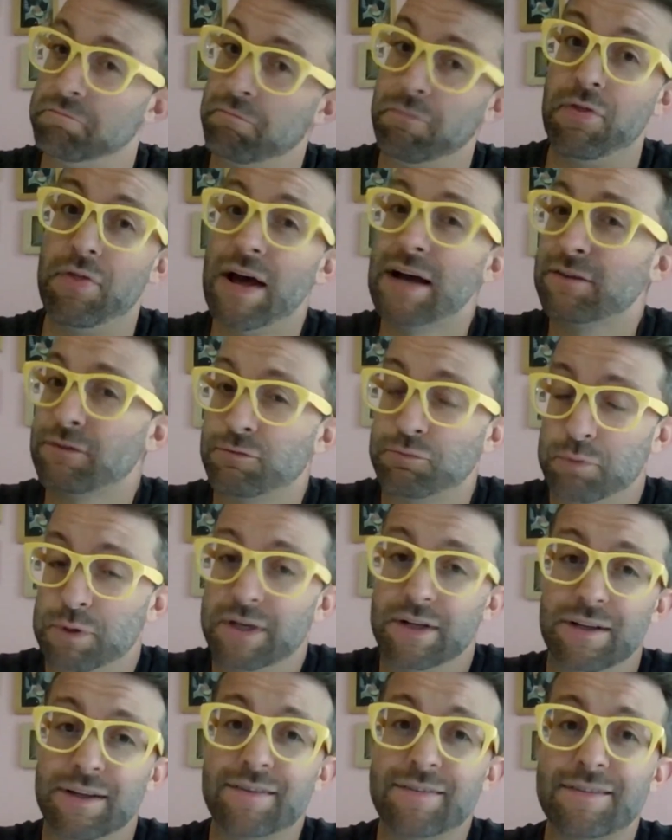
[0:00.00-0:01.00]
that's
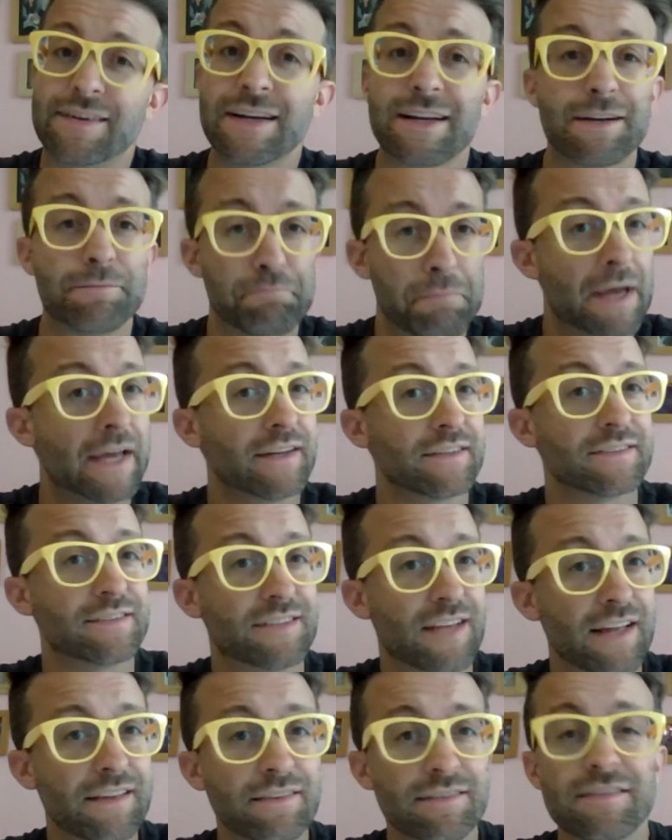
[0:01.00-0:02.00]
realistic, makes
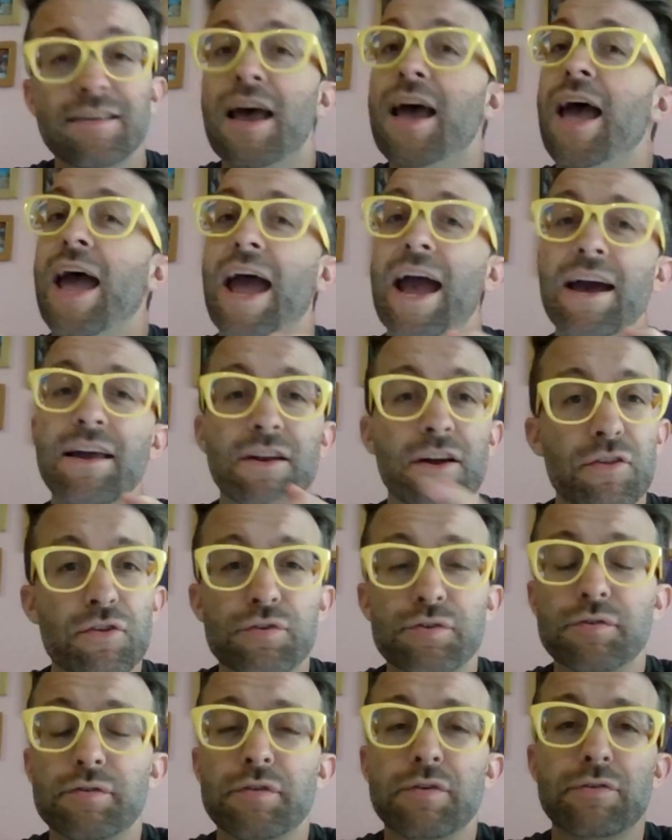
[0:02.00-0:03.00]
sense, and others
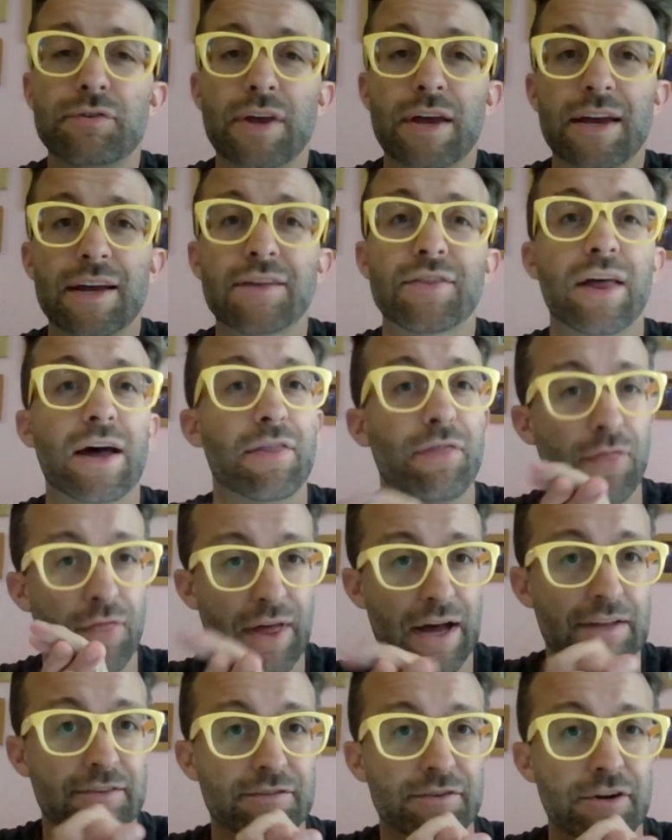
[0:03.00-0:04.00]
of you saying that
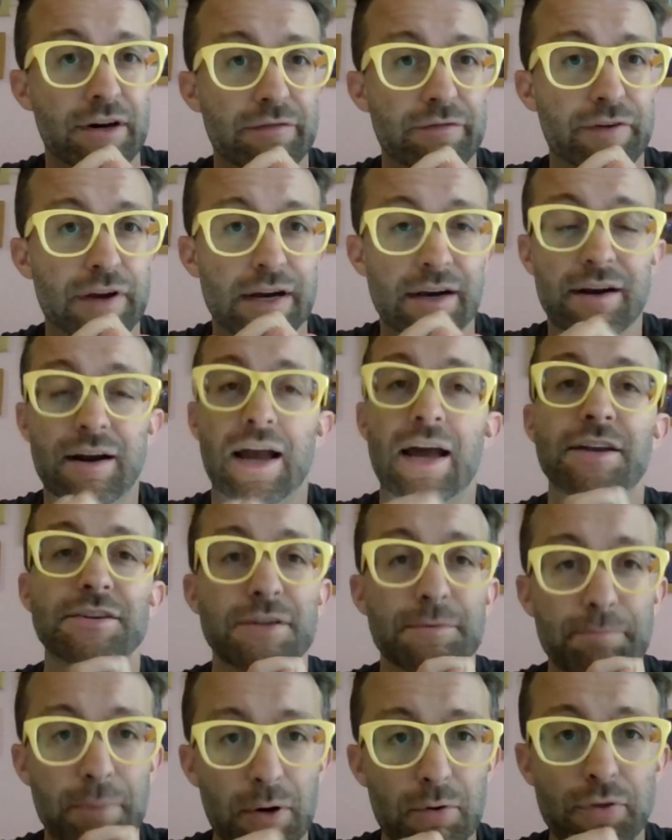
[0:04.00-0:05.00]
that's not fair. And to
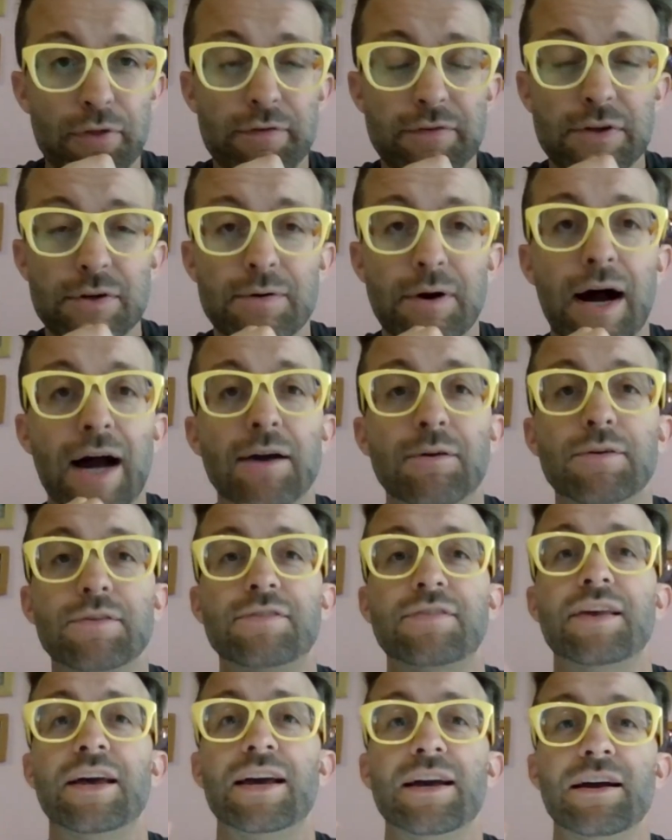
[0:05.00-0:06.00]
both of you, I would
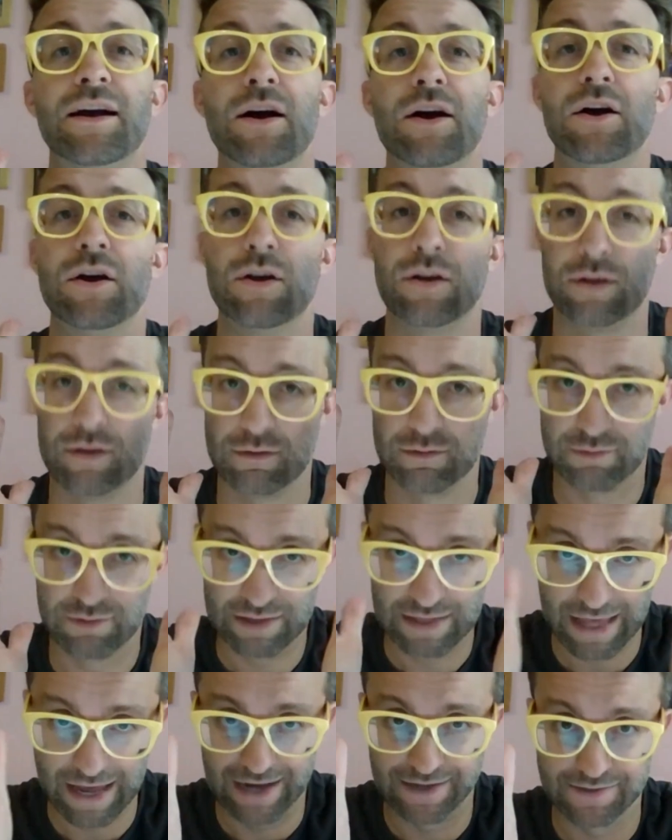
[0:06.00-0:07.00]
say,
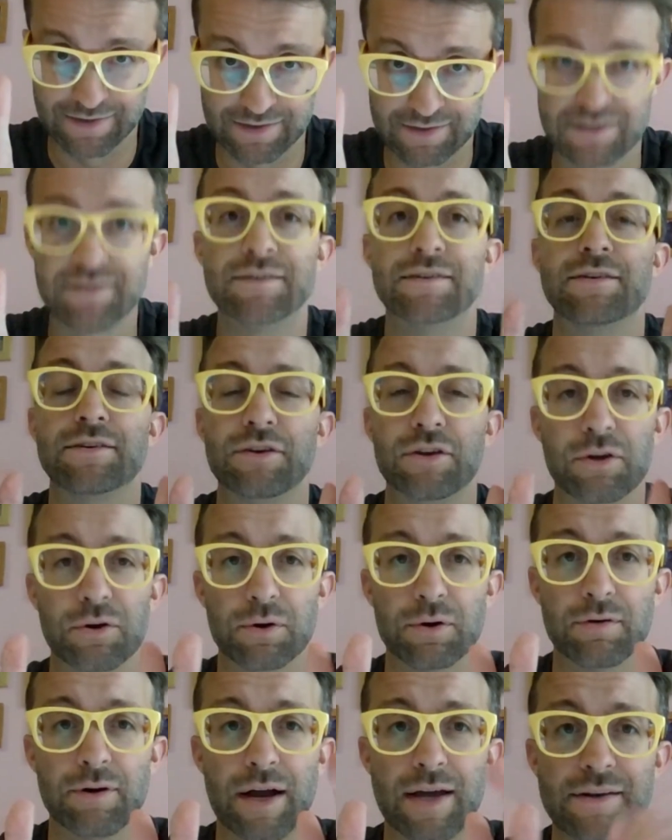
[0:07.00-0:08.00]
yes,
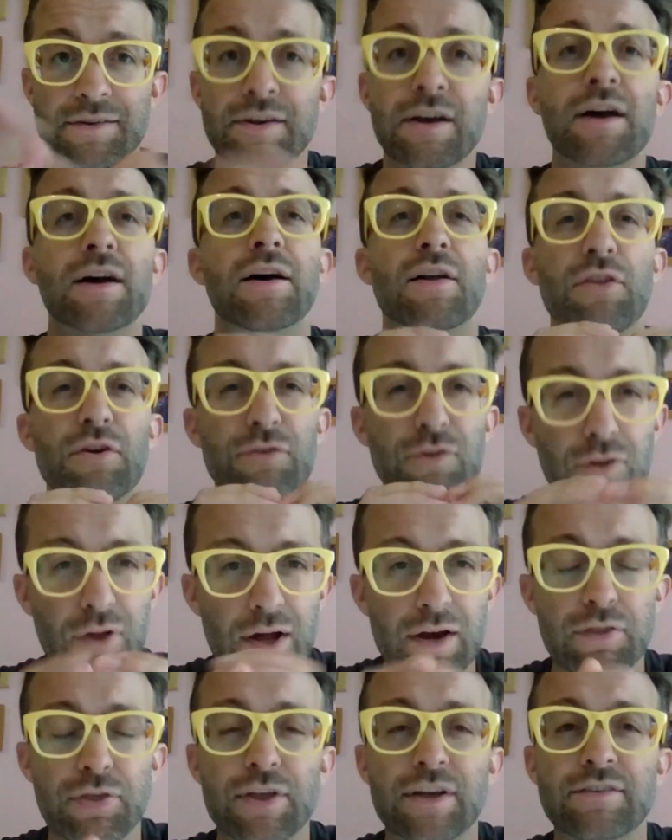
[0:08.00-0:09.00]
you're right. There's a lot
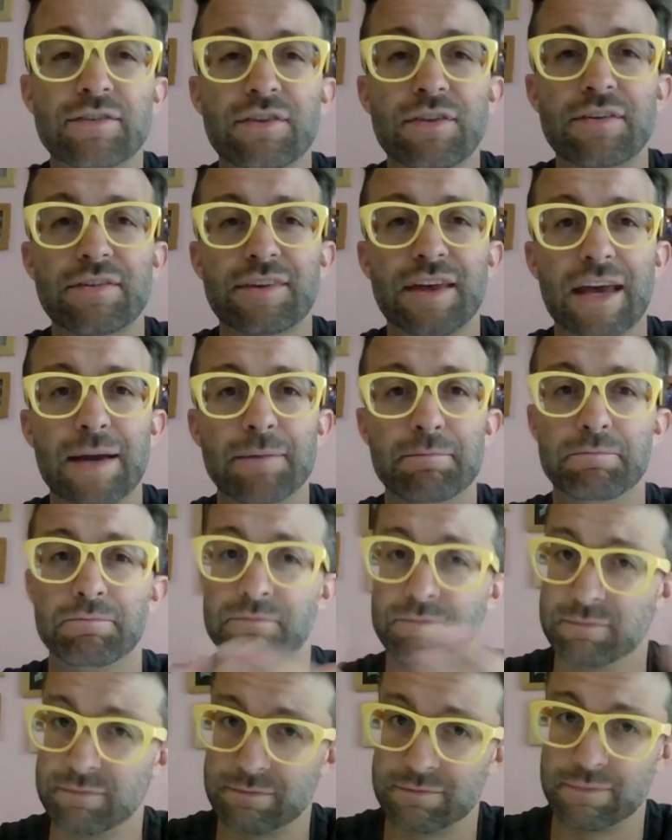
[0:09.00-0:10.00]
of things in this game
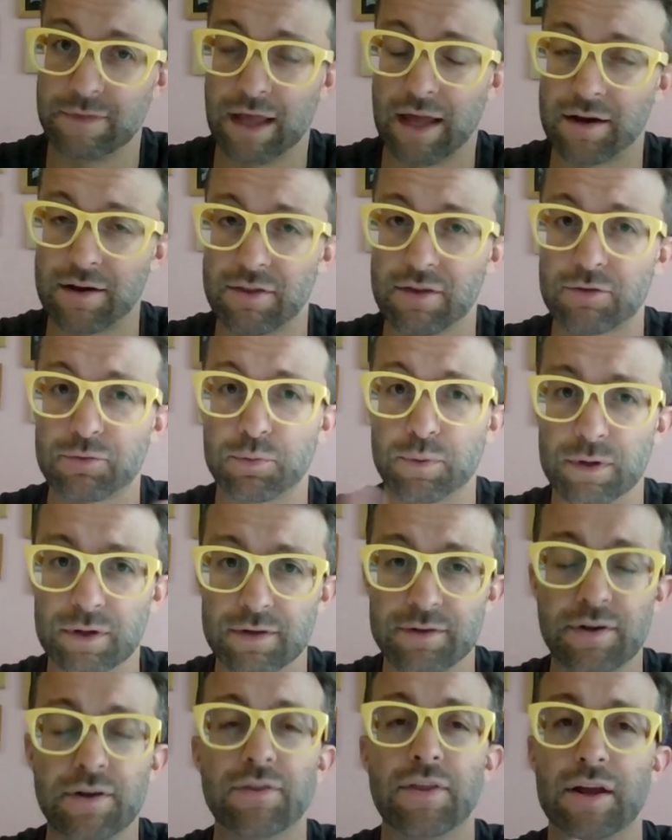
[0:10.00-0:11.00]
and in this
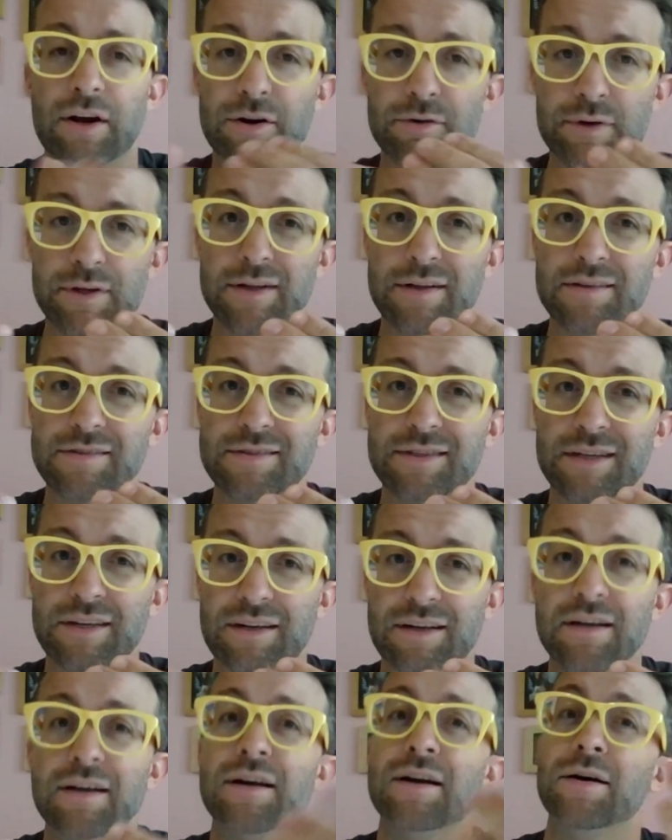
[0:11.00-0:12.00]
world that are
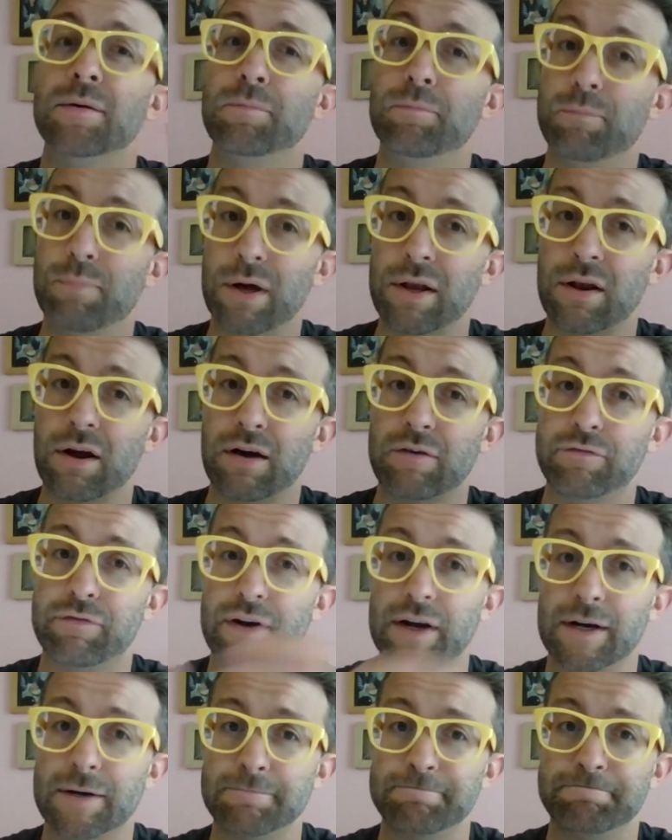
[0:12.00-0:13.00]
realistic, but not fair.